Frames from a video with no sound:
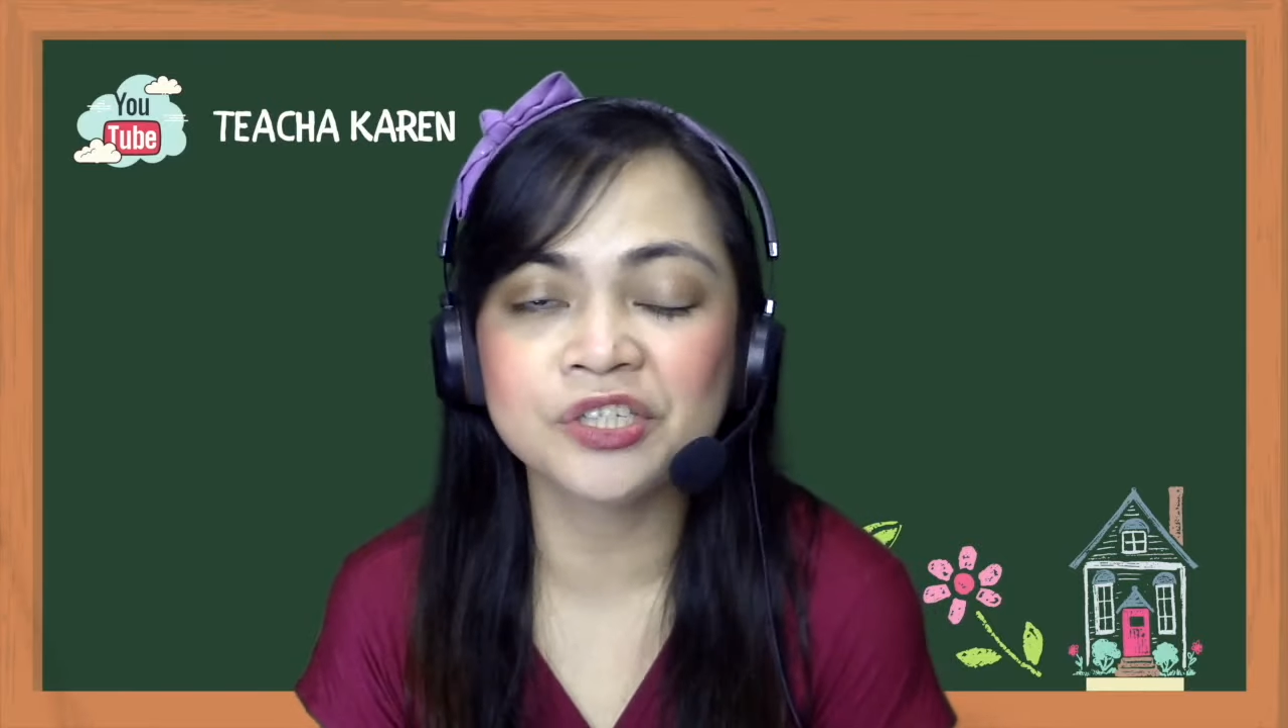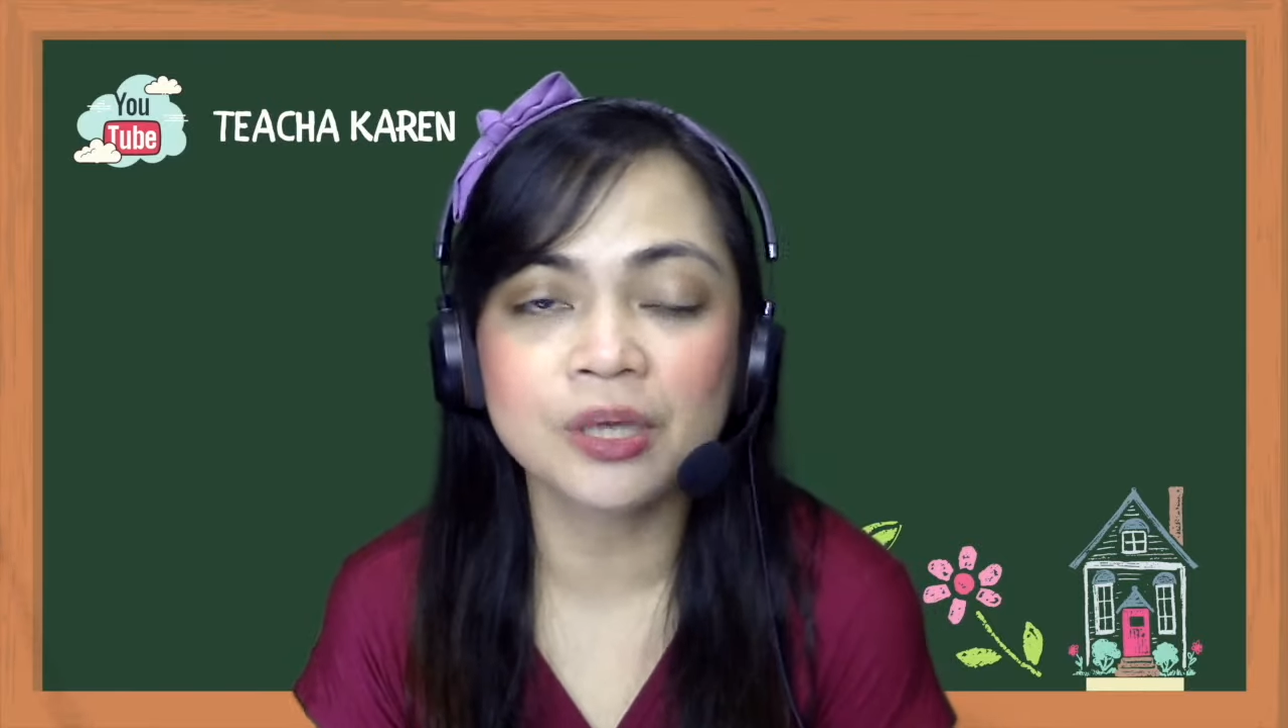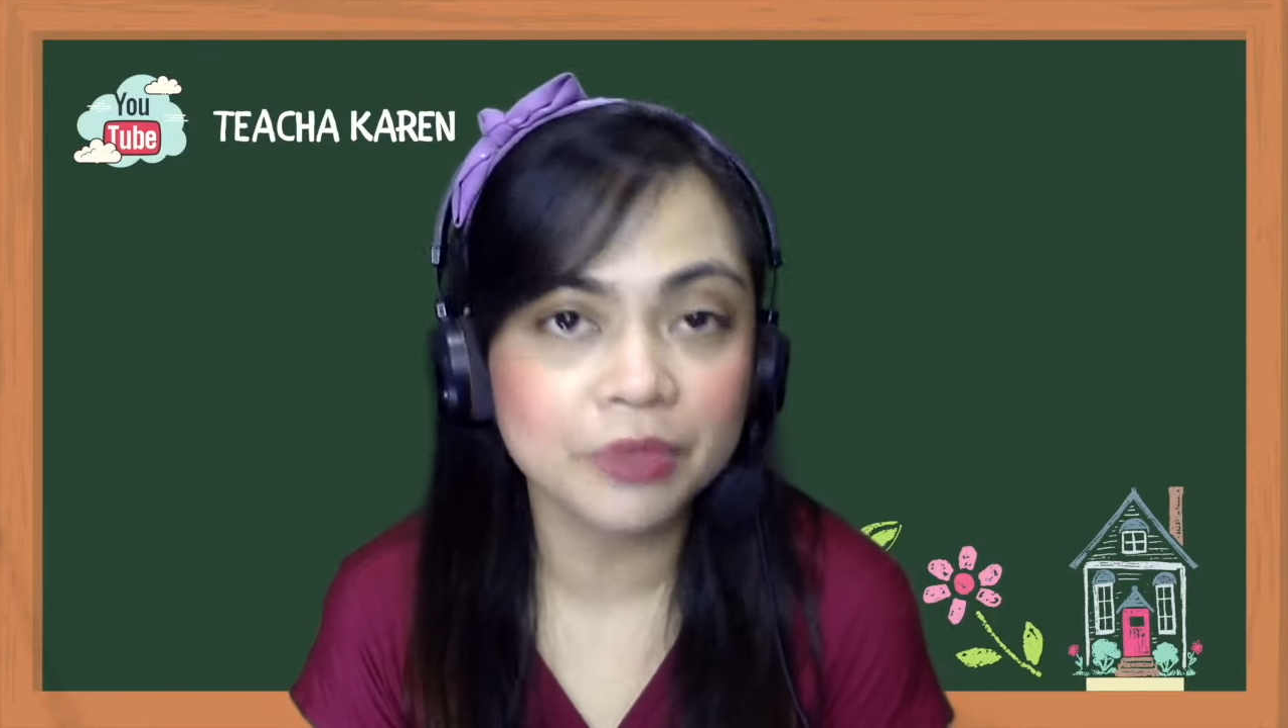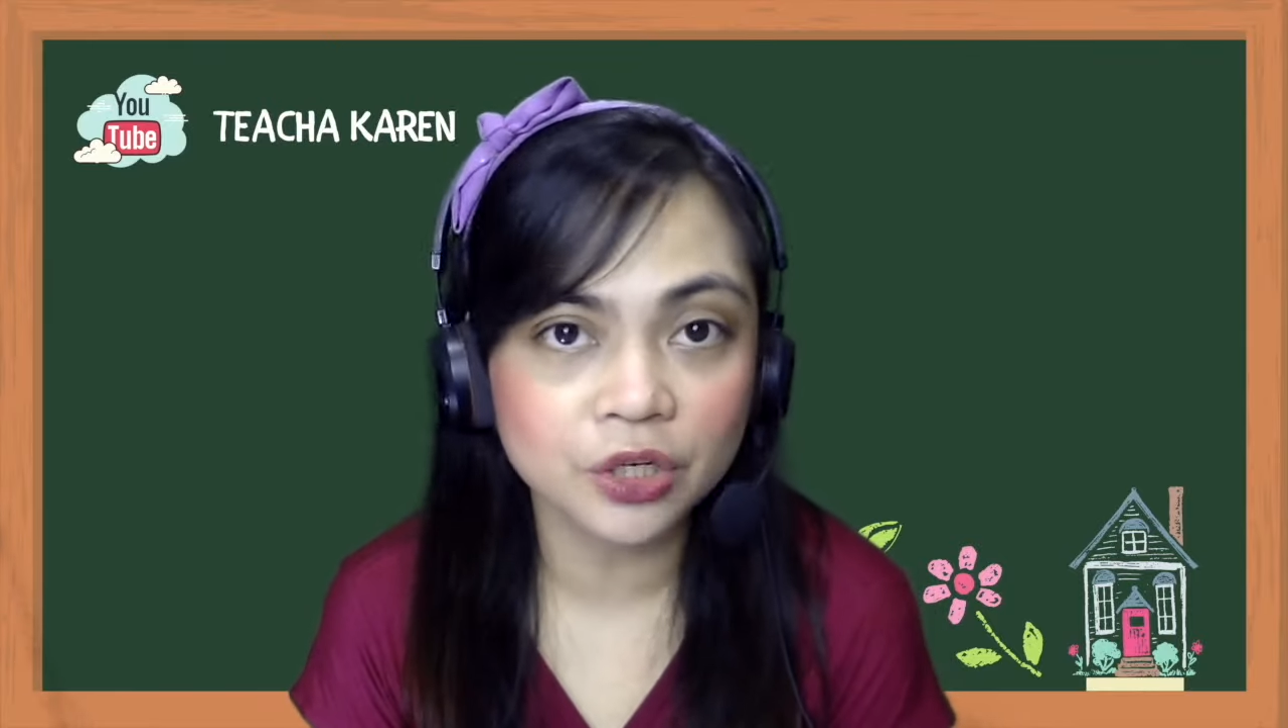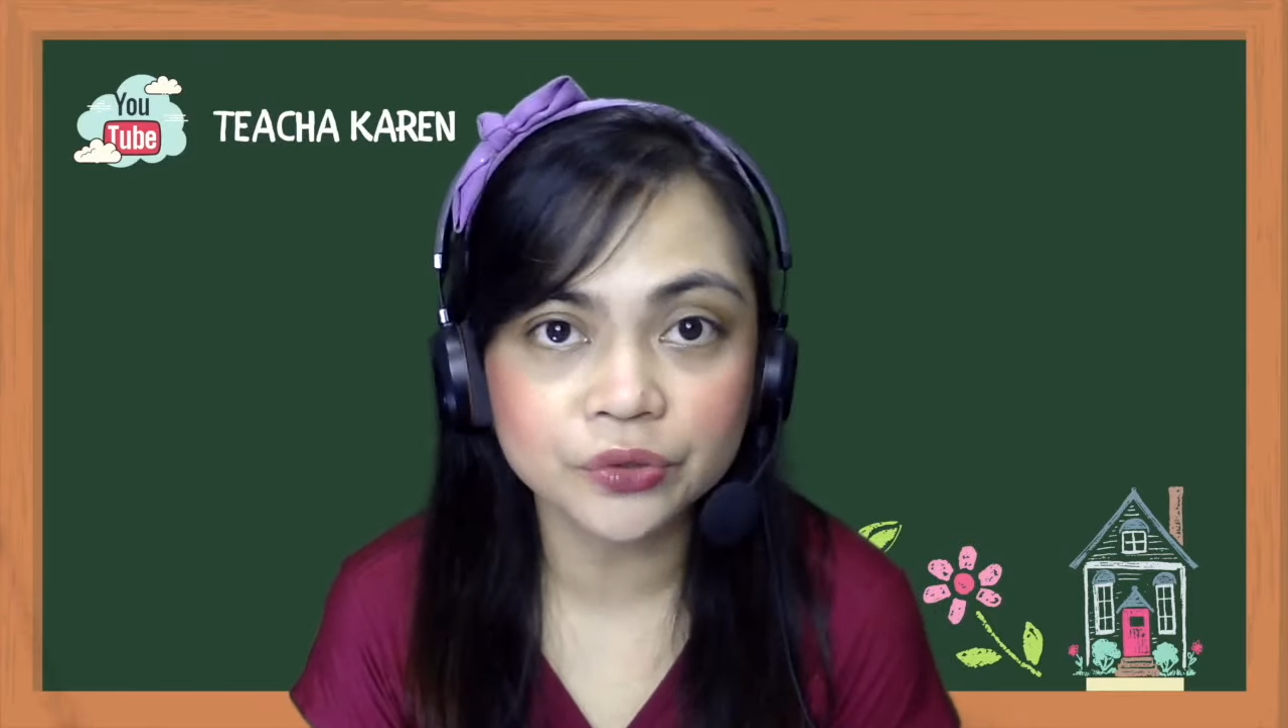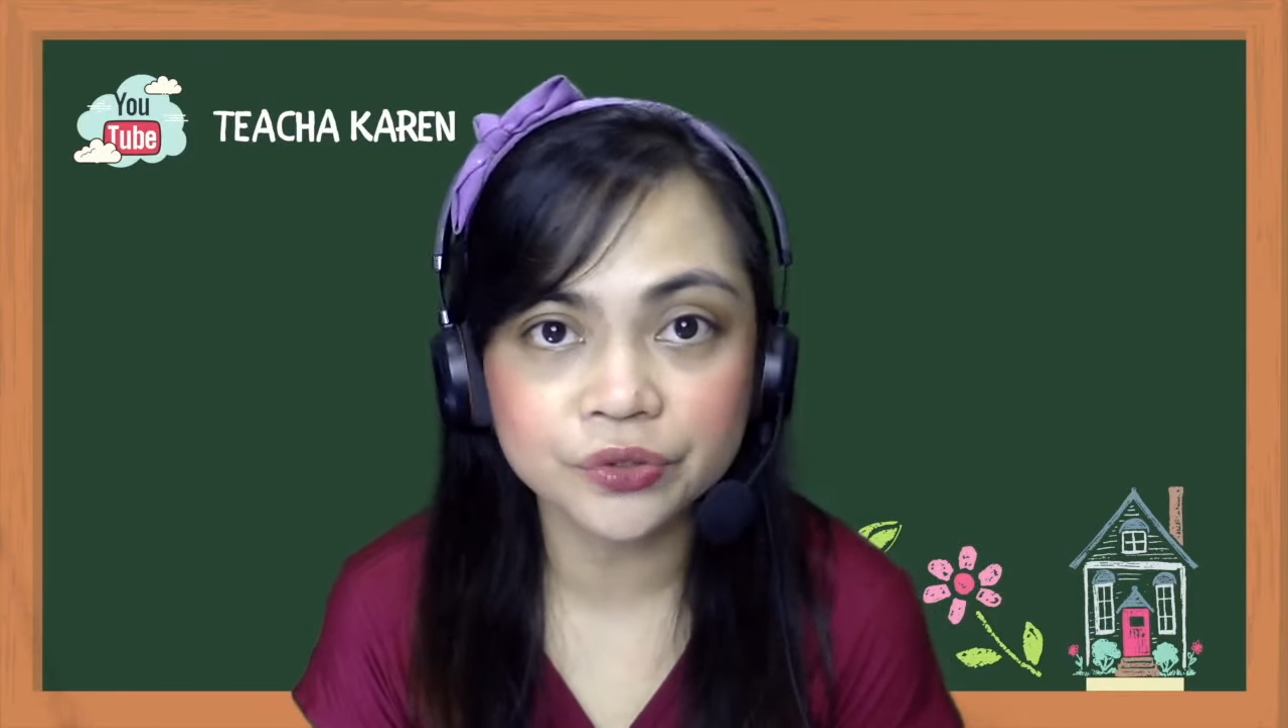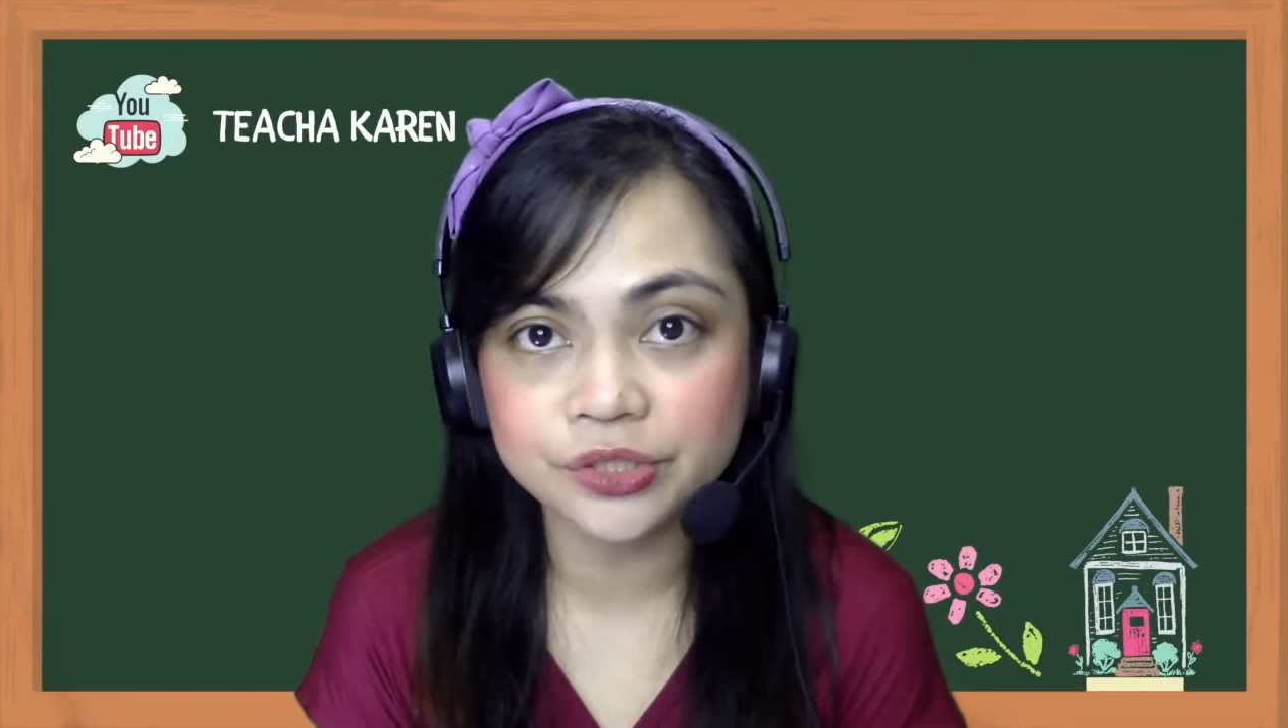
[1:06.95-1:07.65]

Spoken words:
something new to